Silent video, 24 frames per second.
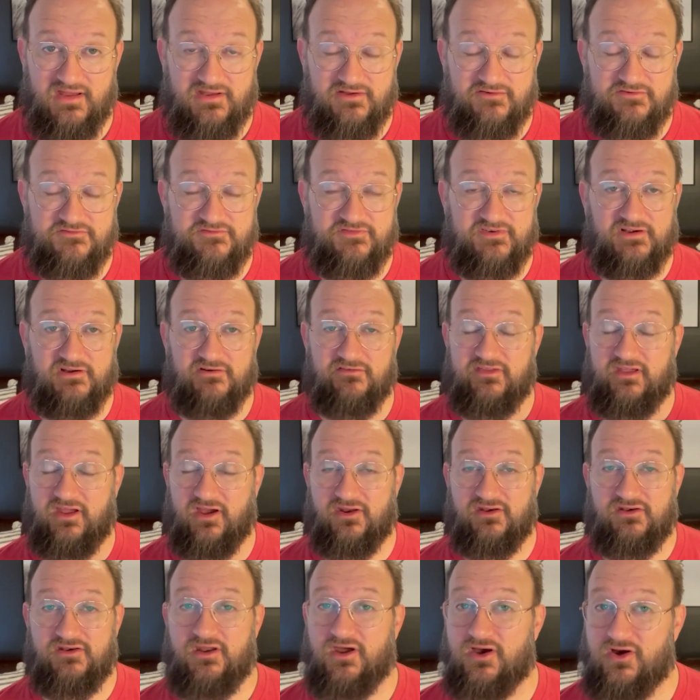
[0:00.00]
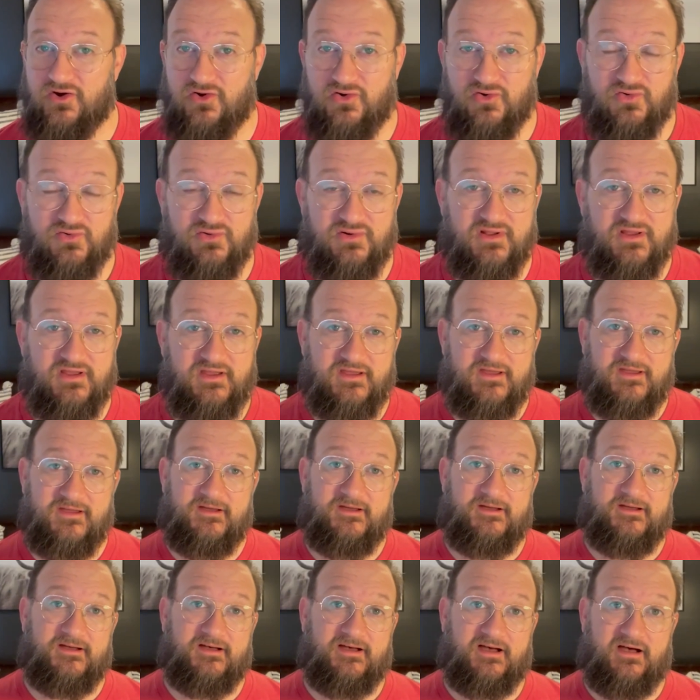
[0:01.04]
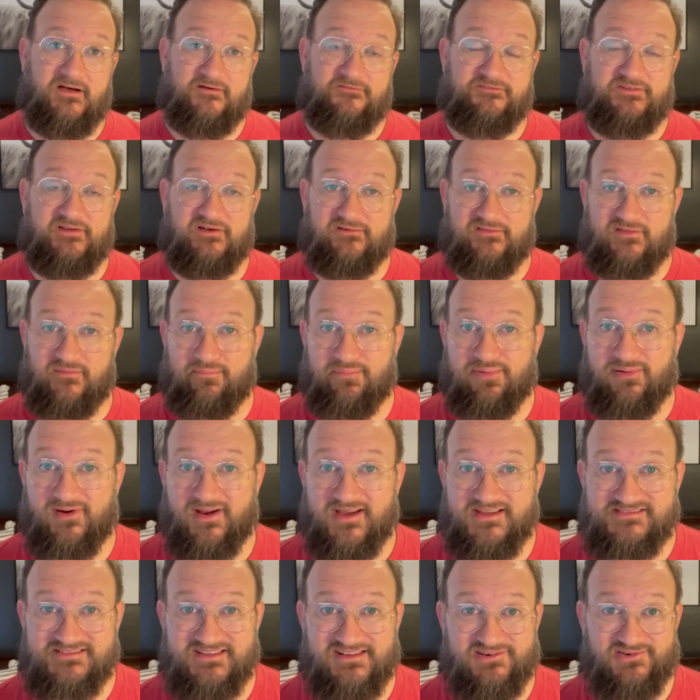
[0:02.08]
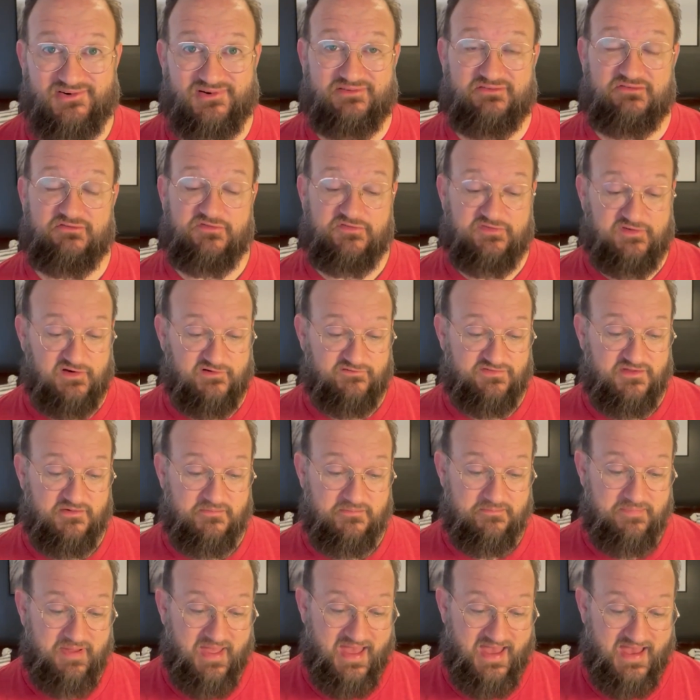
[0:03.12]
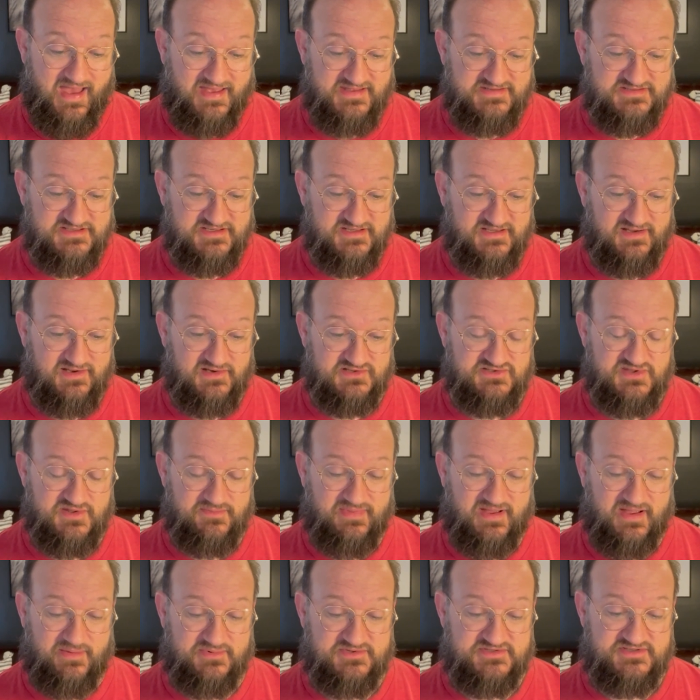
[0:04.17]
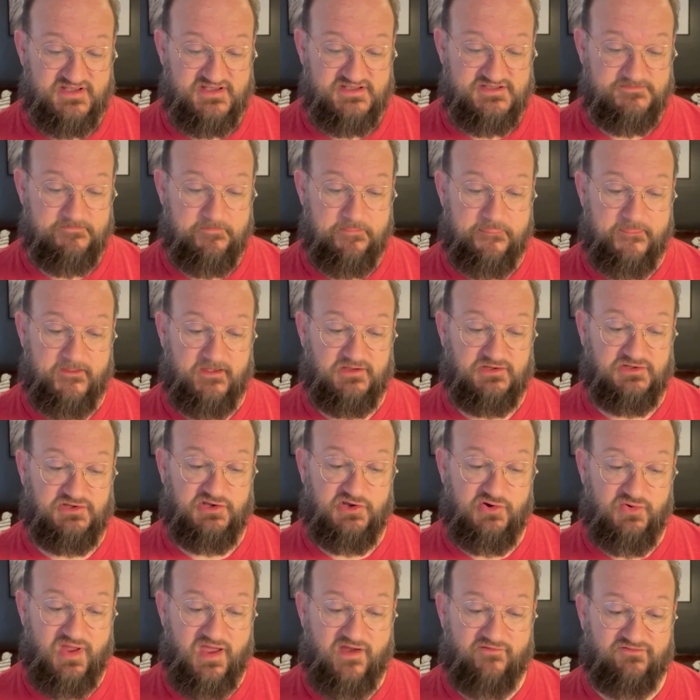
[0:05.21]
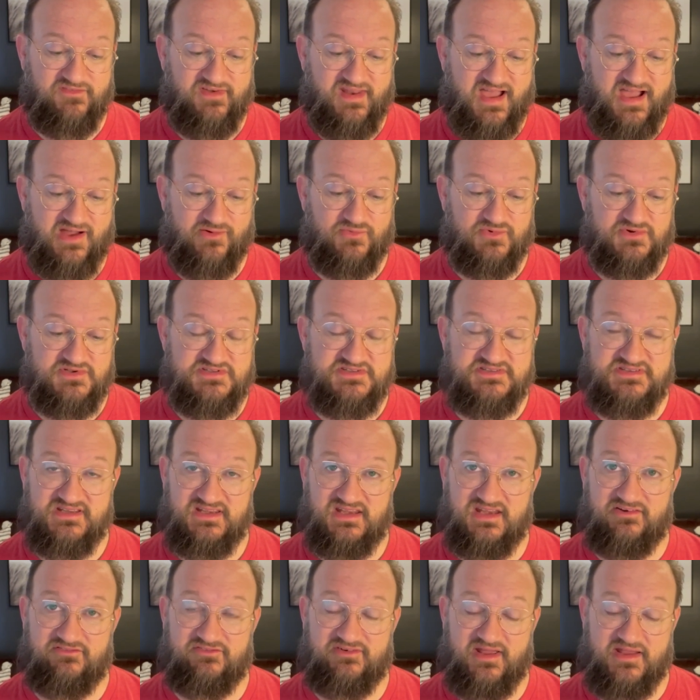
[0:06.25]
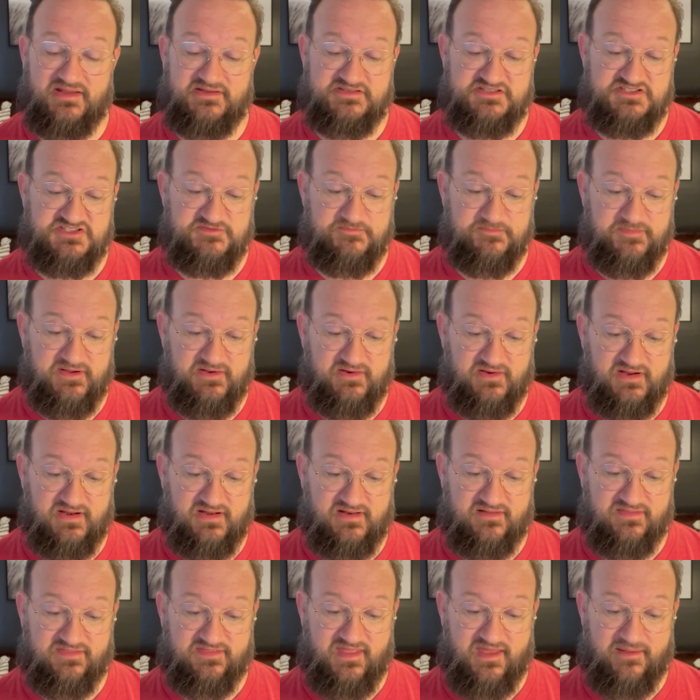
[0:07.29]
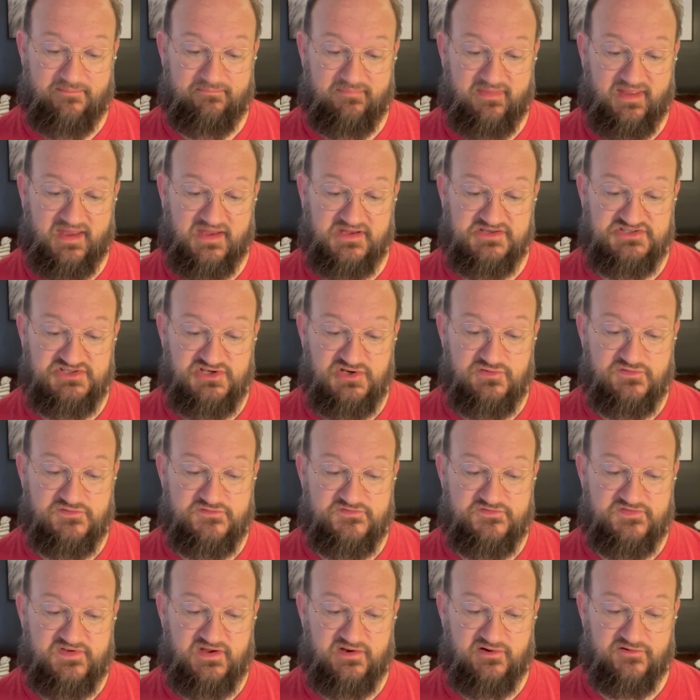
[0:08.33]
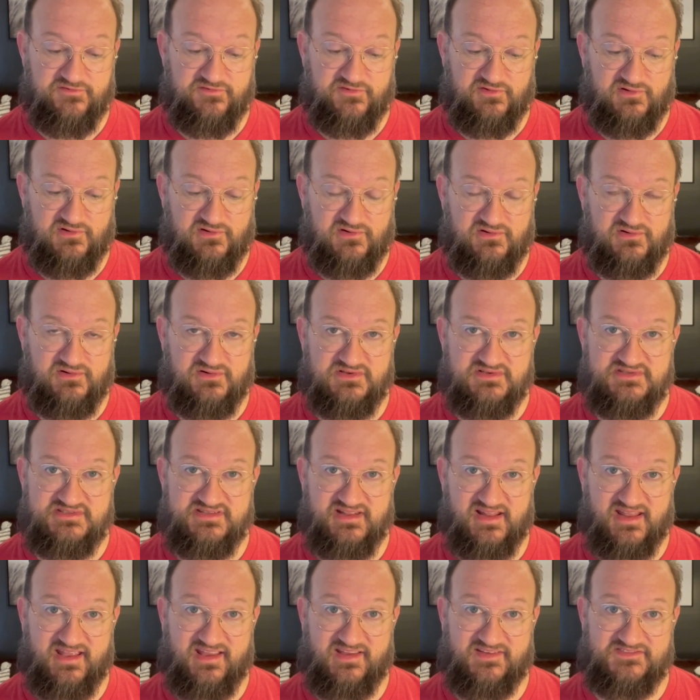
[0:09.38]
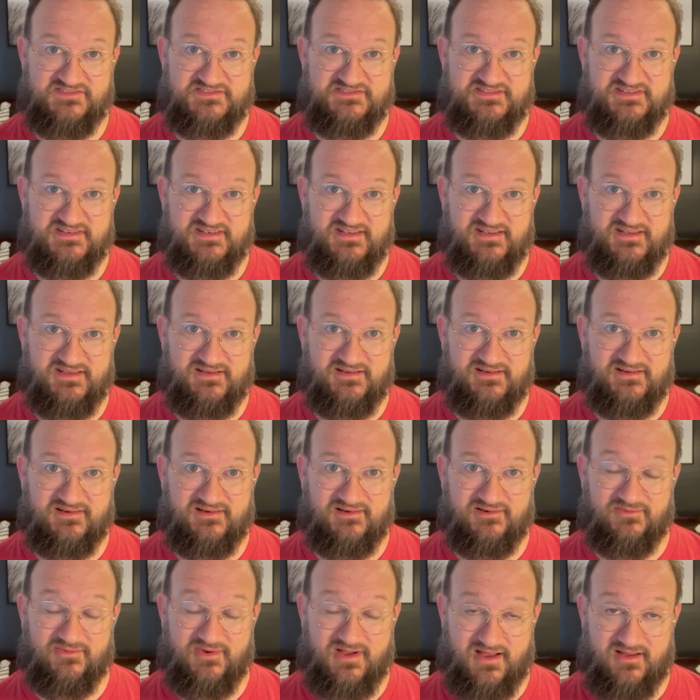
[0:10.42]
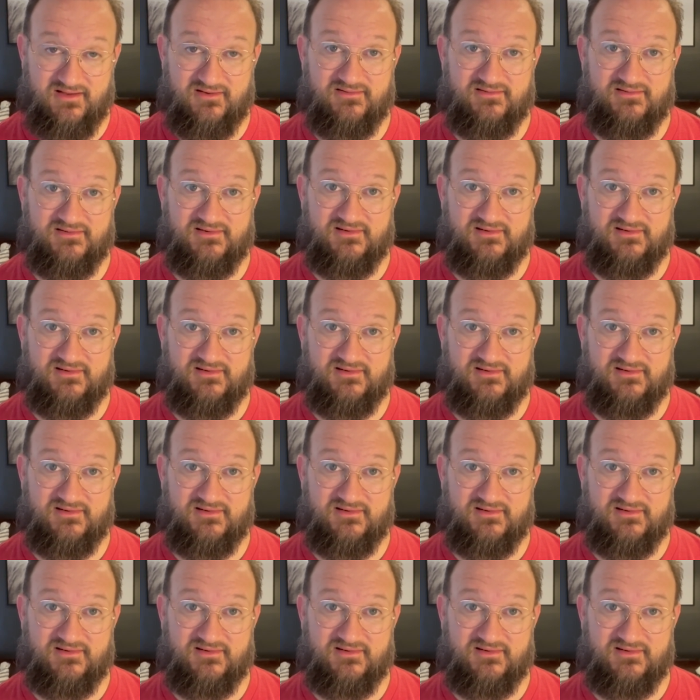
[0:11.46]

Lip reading: Fear of the unknown, fear of the present, or even fear of the past. Here's what the Bible says. You have not received a spirit that makes you fearful slaves. Wow.